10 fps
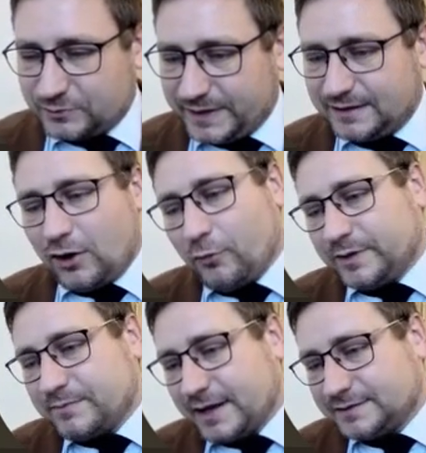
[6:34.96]
being
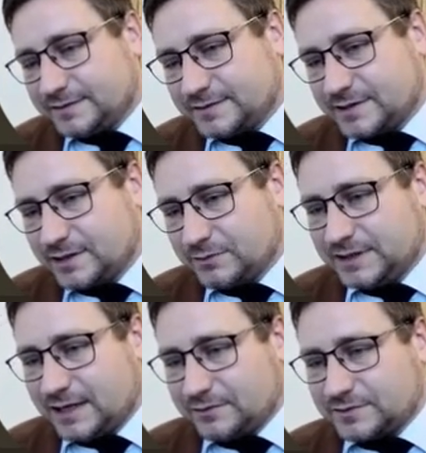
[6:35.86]
open-minded,
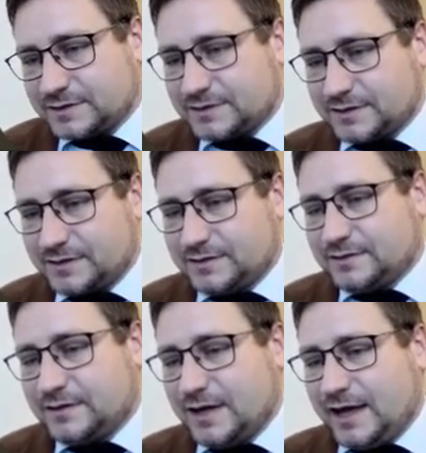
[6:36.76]
without
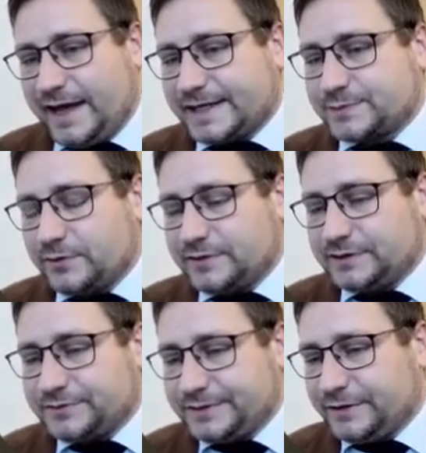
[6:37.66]

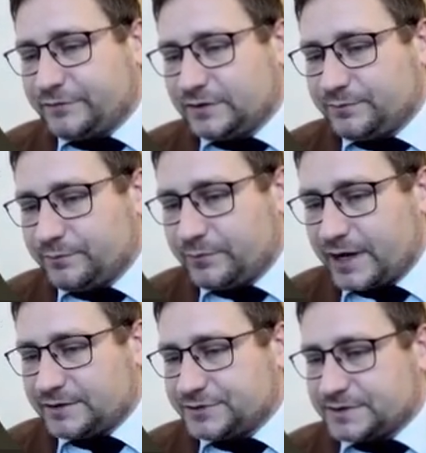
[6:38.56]
exploring different
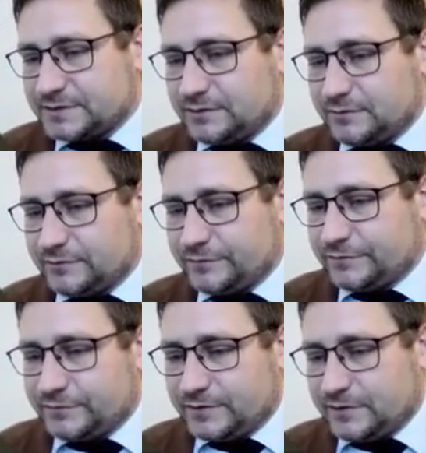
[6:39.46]
branches
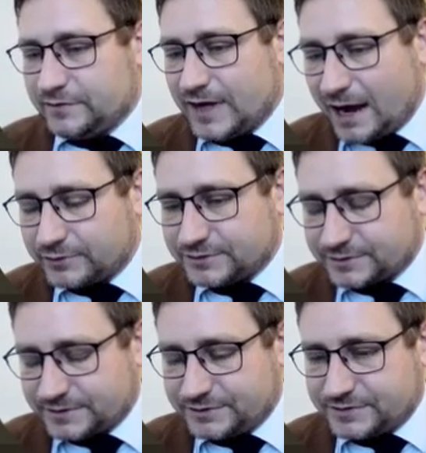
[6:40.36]
of our
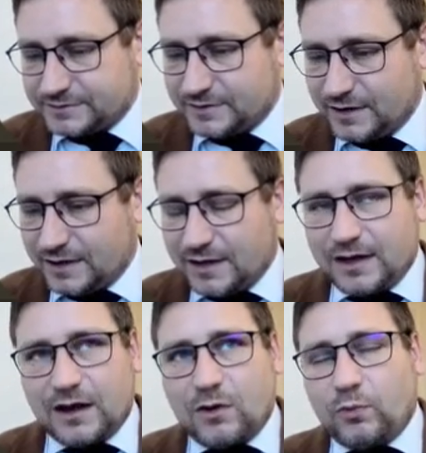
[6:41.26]
tradition.
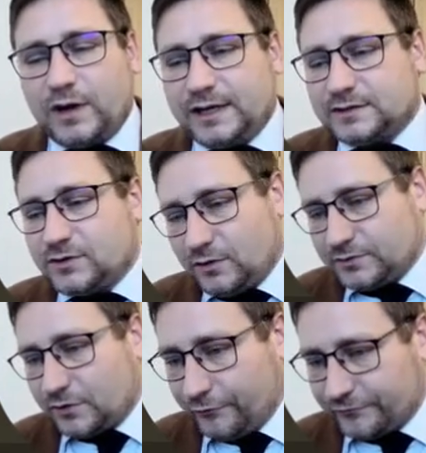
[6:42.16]
We
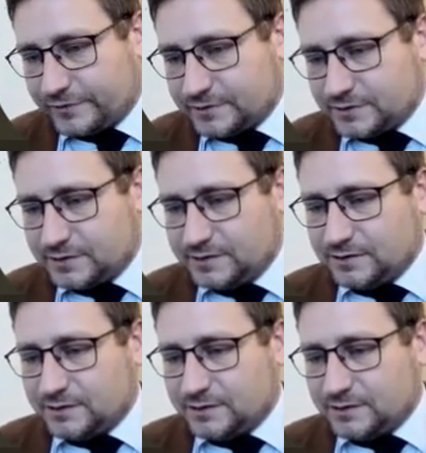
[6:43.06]
don't offer